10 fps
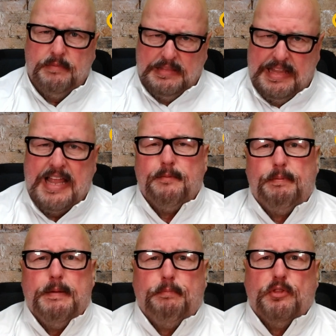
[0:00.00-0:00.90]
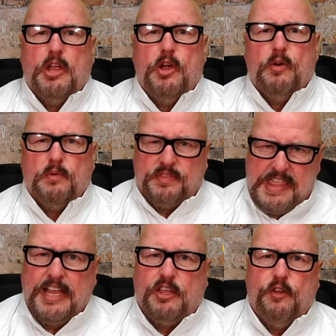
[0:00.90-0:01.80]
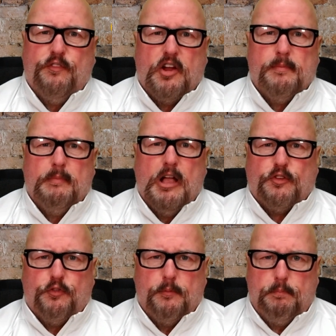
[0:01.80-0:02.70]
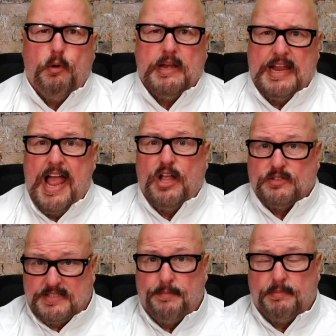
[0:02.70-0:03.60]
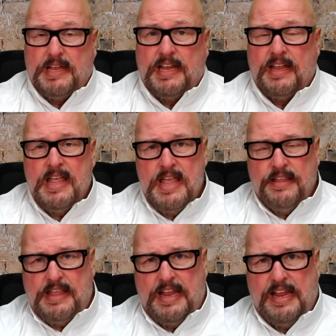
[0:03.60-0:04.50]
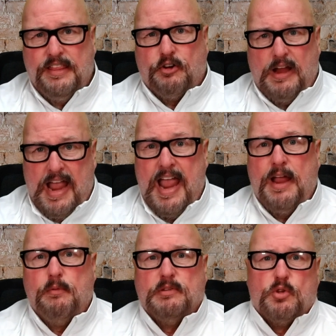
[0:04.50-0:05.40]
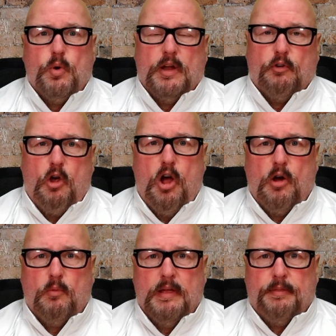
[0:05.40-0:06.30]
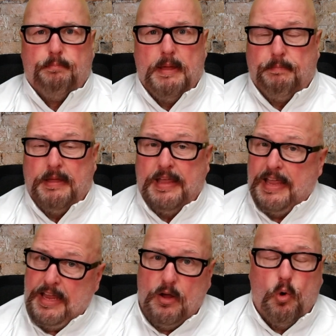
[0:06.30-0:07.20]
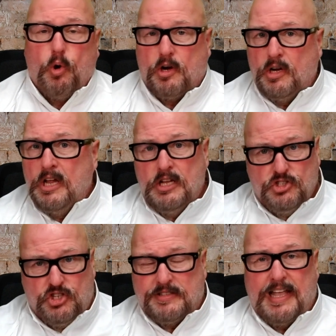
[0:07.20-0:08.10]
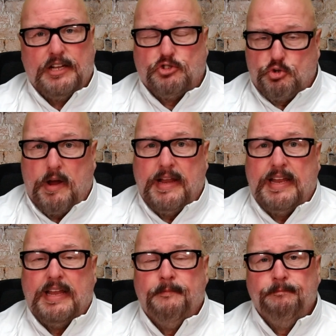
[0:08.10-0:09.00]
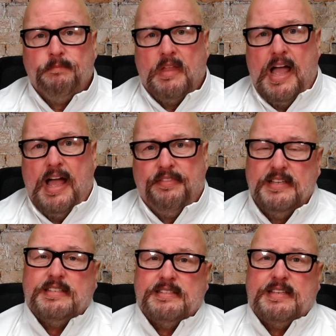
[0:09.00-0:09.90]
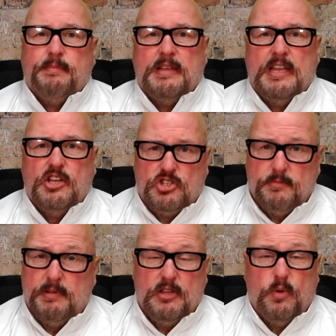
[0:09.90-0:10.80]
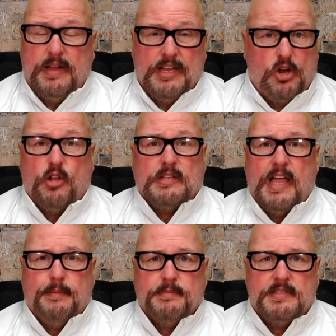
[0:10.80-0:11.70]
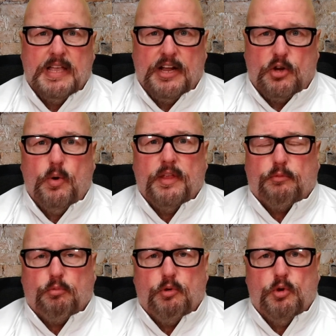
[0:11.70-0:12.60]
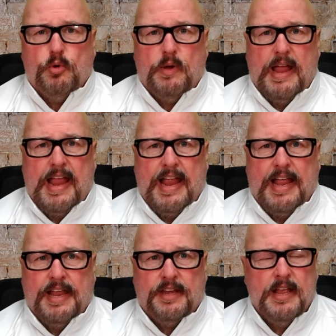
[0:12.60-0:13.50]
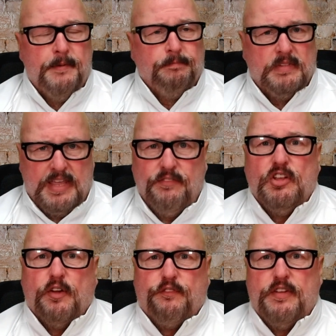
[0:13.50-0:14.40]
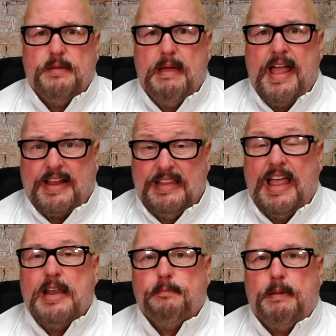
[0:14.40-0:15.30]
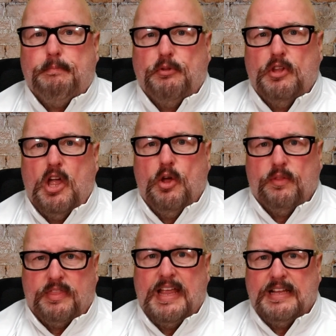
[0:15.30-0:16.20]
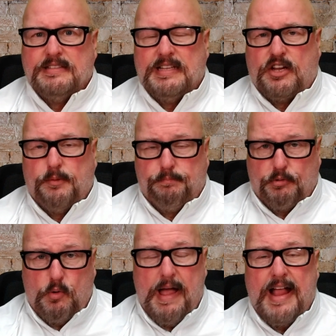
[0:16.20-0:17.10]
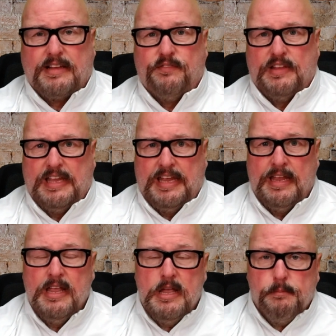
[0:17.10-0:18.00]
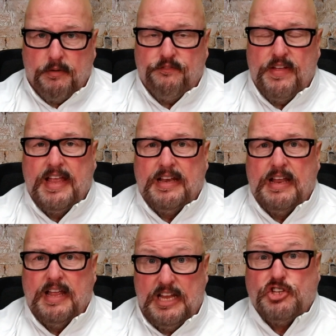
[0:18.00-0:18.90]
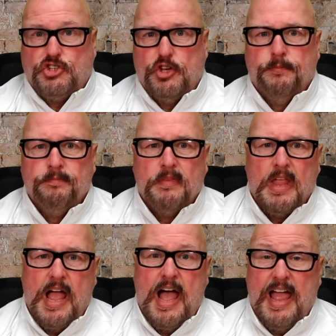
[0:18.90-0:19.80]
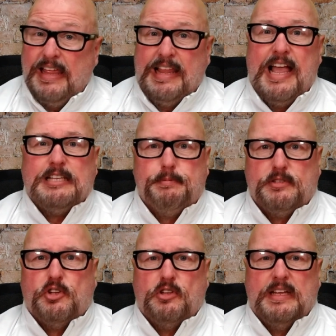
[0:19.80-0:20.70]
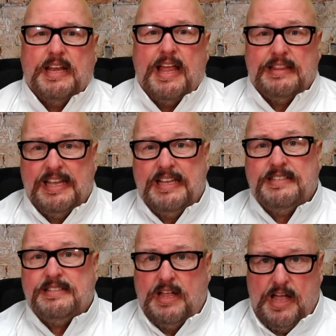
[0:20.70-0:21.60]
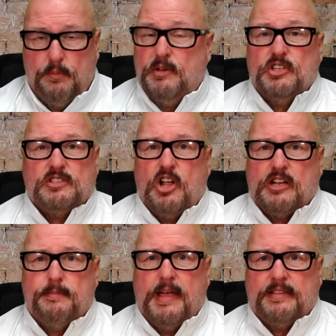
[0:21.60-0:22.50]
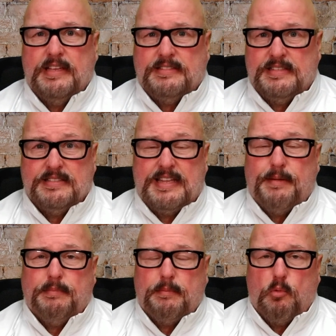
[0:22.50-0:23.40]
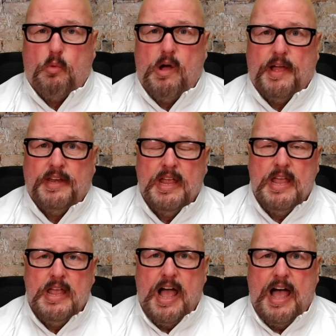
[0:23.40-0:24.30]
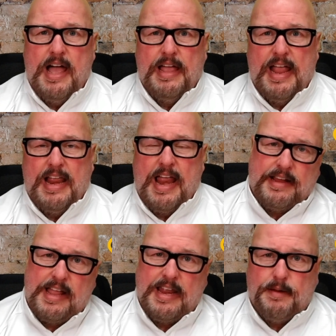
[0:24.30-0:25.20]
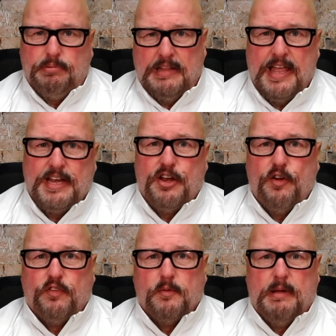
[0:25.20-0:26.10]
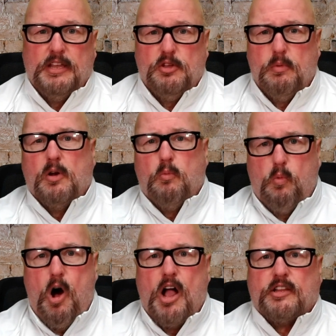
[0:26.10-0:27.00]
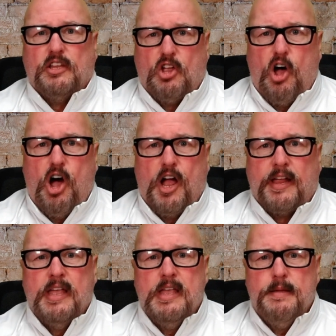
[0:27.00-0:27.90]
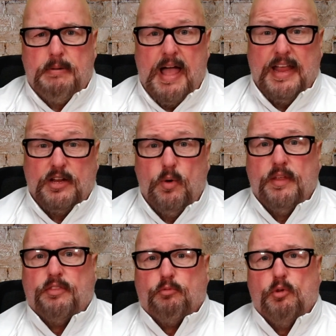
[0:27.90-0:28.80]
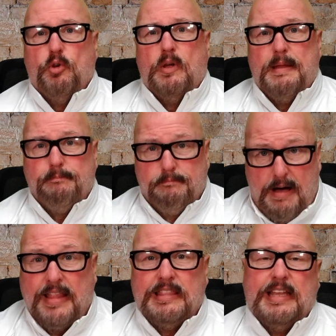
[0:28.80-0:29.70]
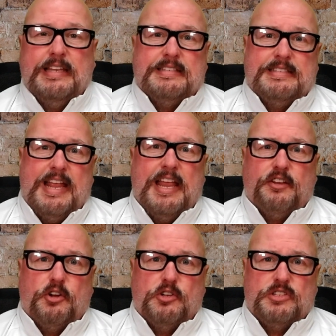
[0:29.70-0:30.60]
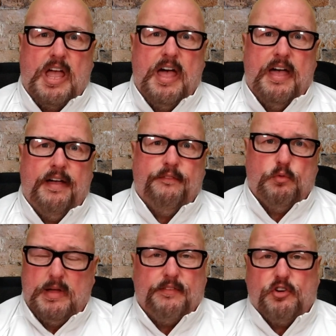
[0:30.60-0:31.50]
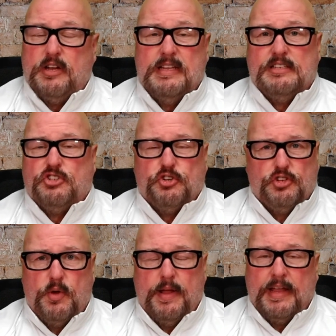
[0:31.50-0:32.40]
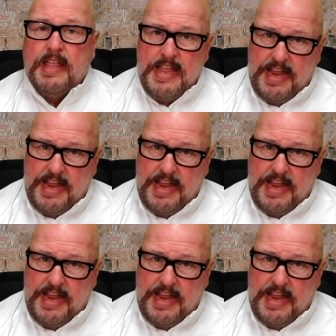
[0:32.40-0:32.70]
Letting people know, thank you very much for pointing out something that either A, was going wrong with PPE, or just like training, this is something that you should be doing at all times, going through and giving your feedback and letting people know things that could proactively prevent an issue. And last but certainly not least, we just talked about this in step number 1, and I kind of bled it over, but you want to walk the talk by going through and modeling the standards of whatever it is that you're doing.